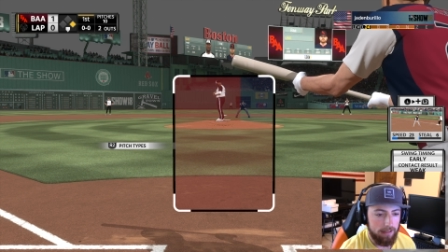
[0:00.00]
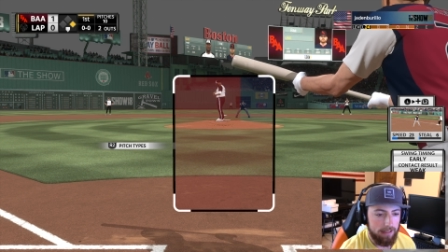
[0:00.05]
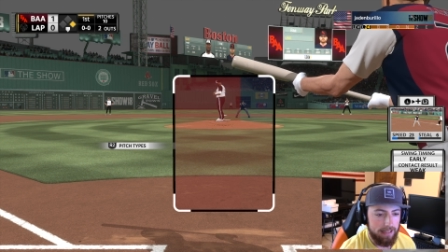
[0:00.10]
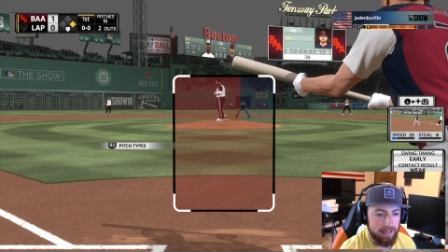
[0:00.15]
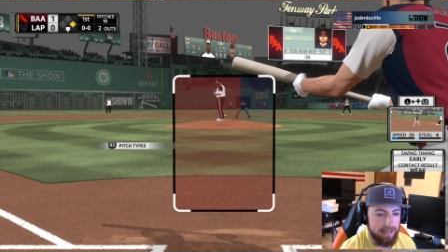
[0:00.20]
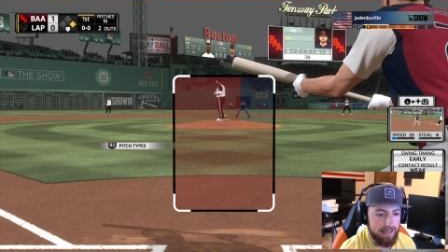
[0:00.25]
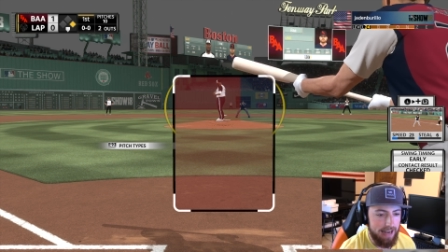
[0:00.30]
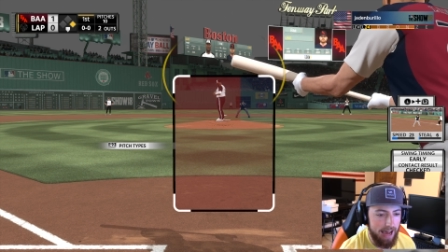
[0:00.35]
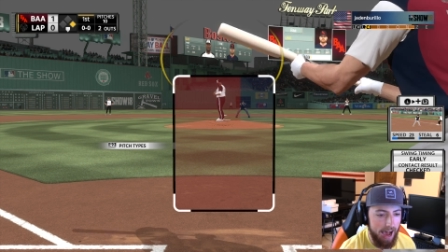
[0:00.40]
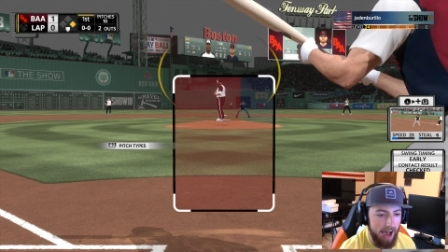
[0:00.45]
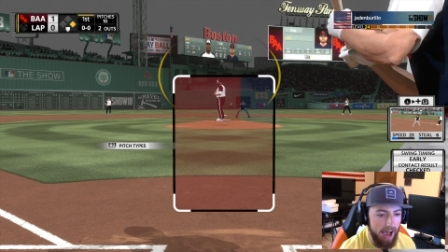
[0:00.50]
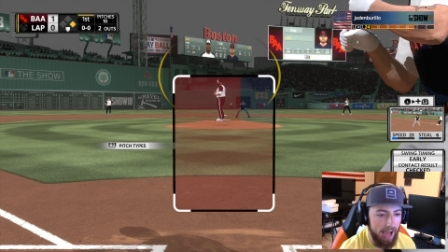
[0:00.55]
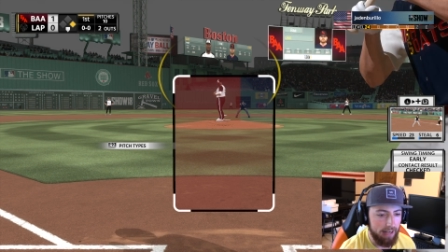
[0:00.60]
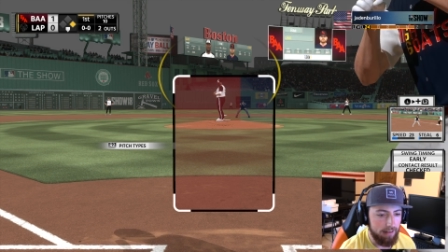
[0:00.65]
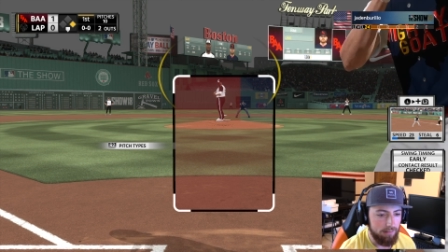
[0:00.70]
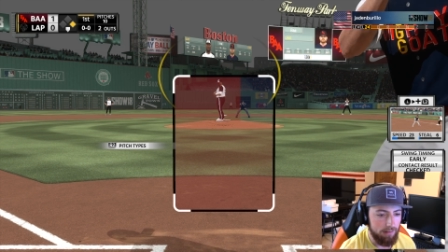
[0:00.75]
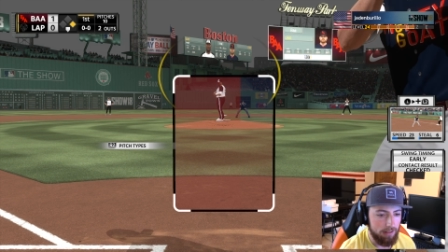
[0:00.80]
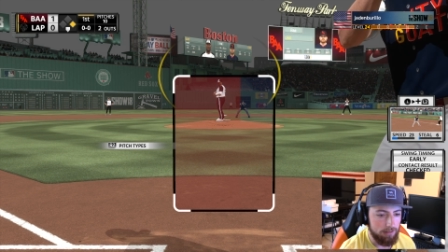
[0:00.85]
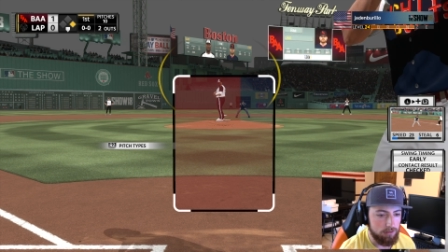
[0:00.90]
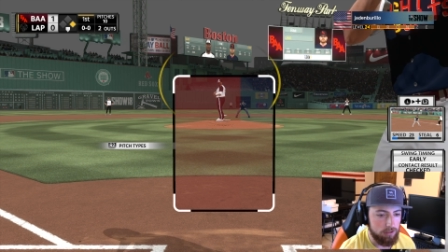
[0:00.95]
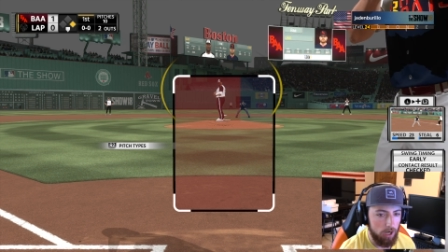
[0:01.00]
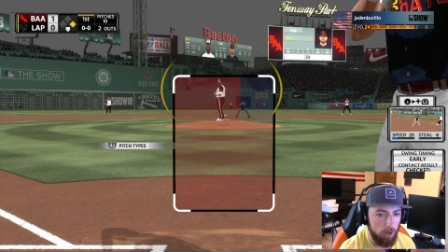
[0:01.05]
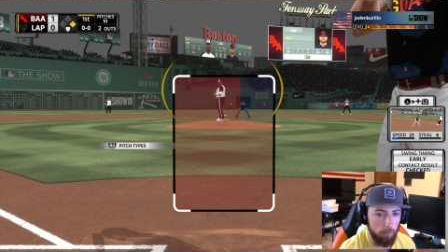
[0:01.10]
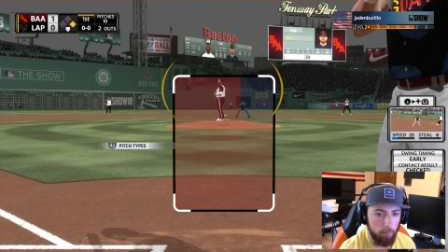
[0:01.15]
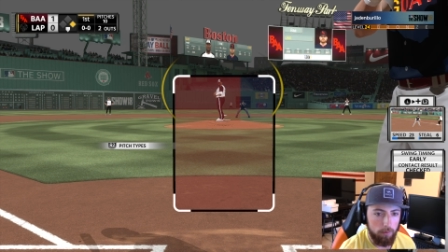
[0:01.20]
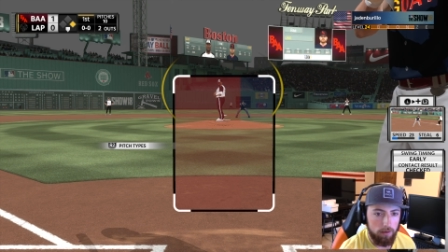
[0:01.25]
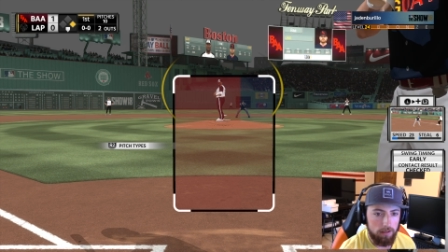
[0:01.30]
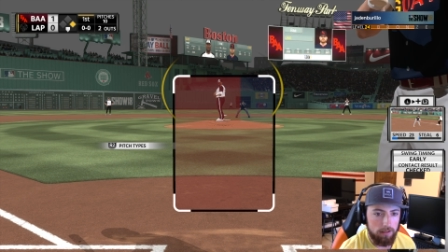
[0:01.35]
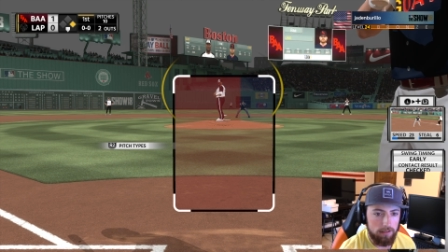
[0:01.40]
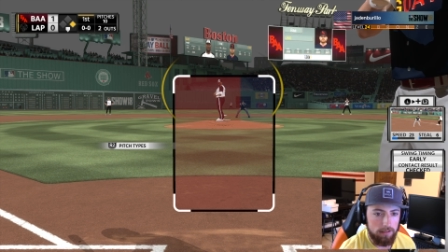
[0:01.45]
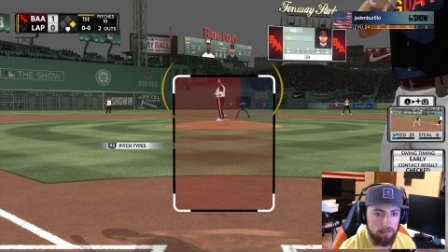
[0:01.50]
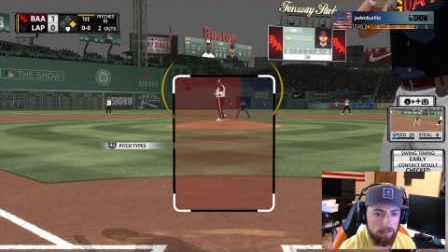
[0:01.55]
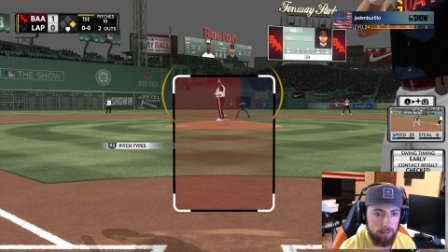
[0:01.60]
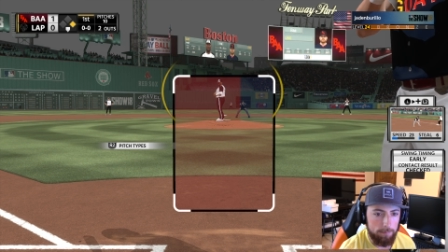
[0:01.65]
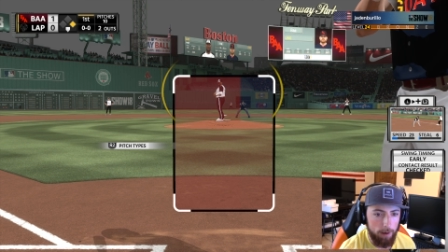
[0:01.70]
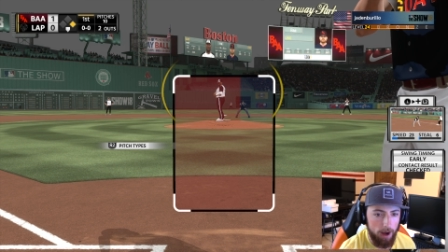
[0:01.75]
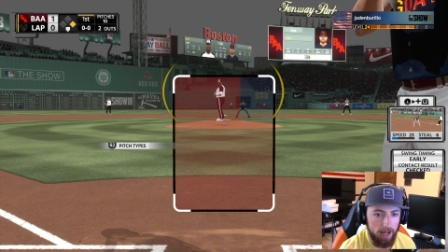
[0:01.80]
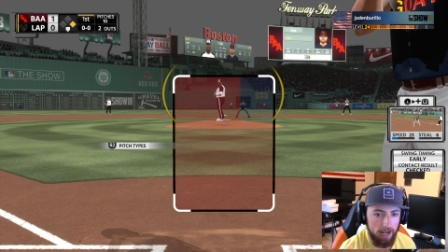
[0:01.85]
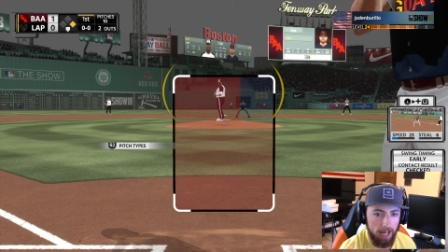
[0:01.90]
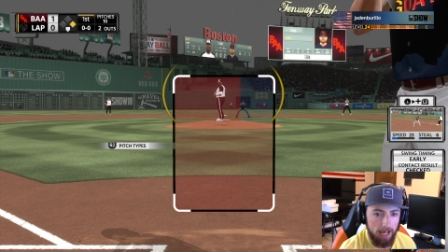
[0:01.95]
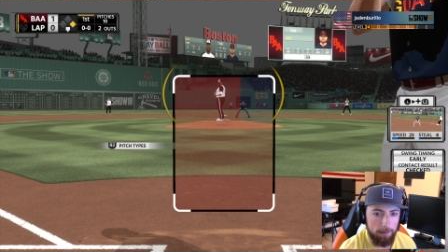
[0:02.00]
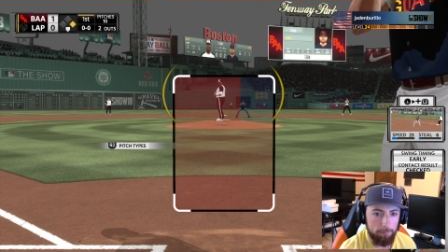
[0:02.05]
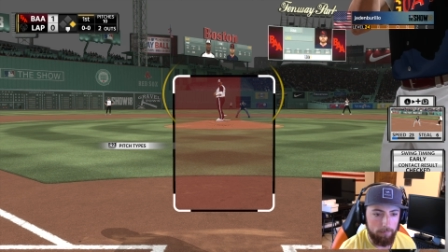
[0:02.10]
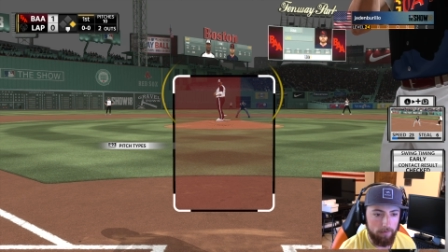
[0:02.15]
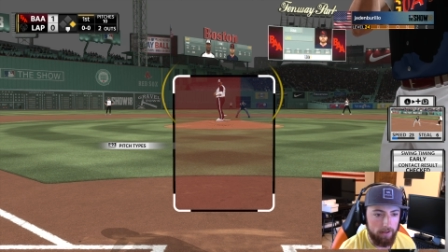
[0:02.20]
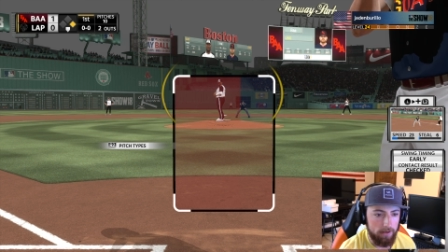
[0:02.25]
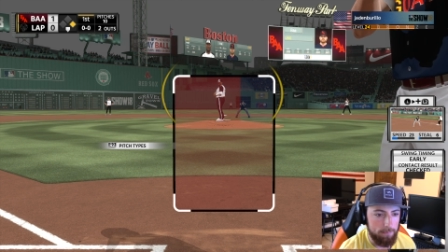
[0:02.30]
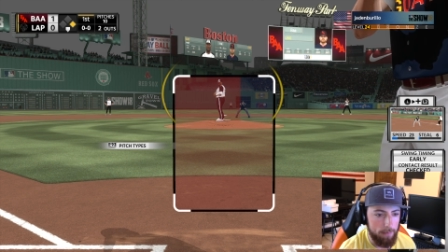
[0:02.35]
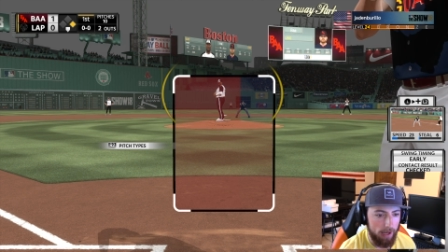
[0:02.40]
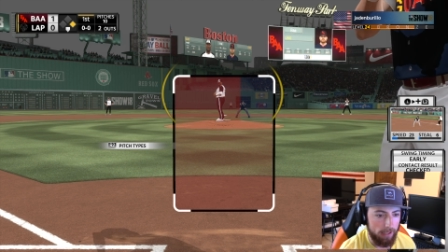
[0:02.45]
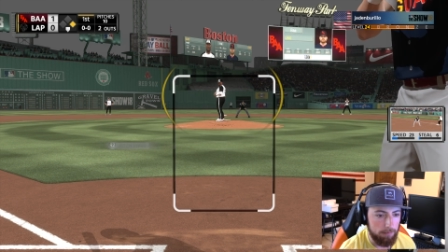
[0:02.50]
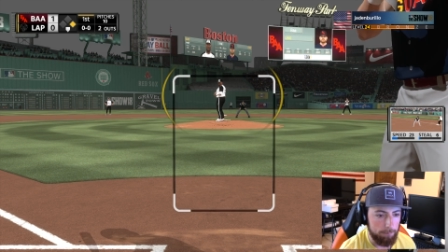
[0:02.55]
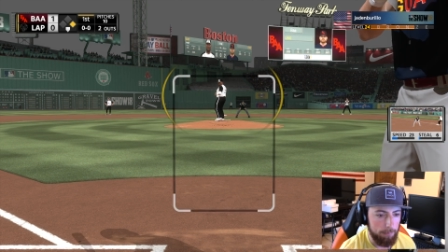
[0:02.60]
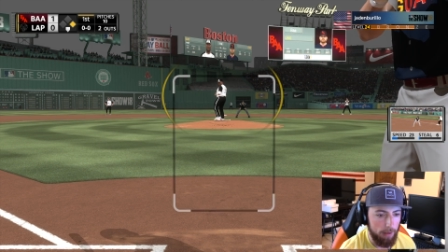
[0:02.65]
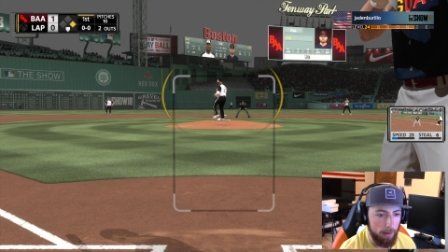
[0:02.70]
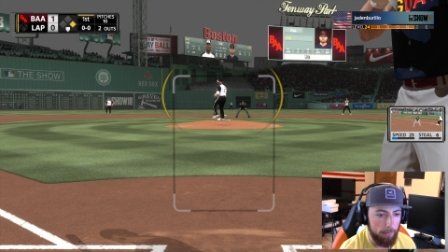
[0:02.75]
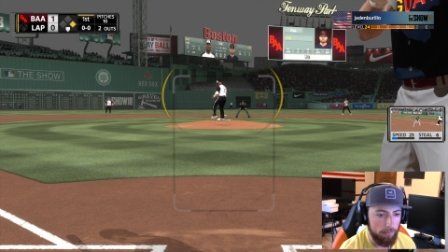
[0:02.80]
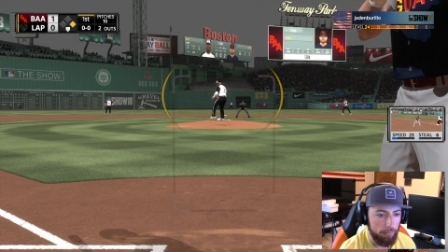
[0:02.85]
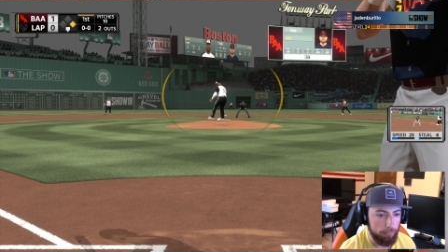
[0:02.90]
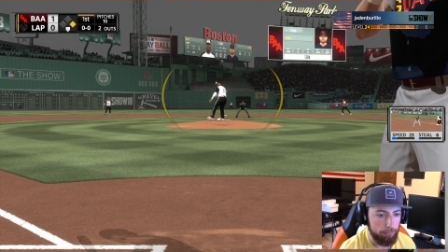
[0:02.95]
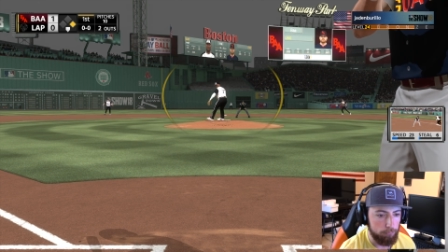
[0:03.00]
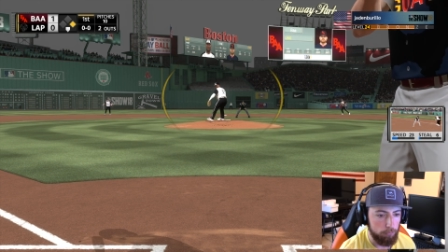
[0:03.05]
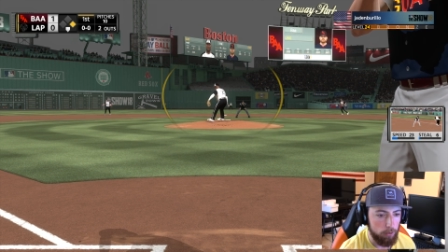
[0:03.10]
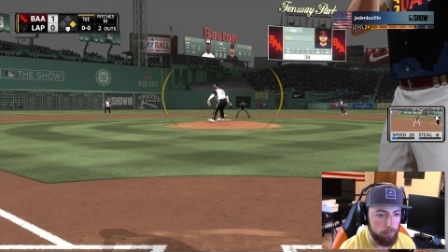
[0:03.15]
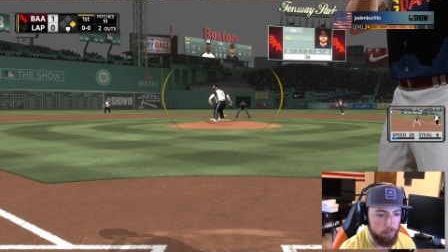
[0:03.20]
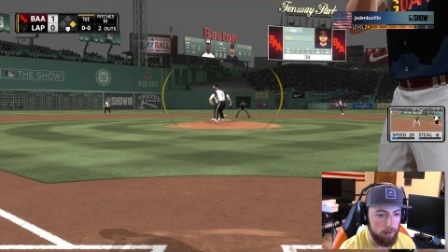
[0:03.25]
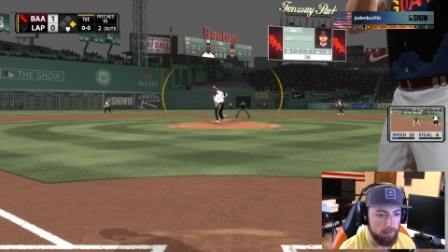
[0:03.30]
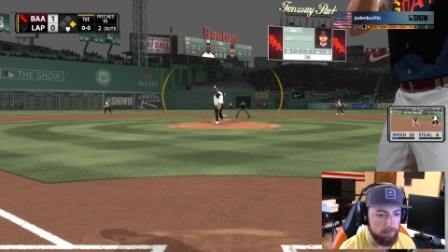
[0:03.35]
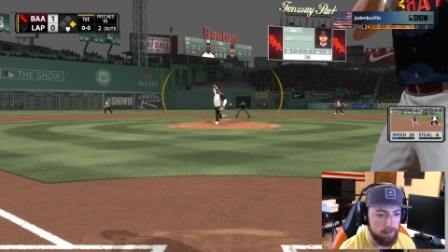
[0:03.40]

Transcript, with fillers: Not. Let's go. Come on, Adam Lynn. Make him pay with a 3-run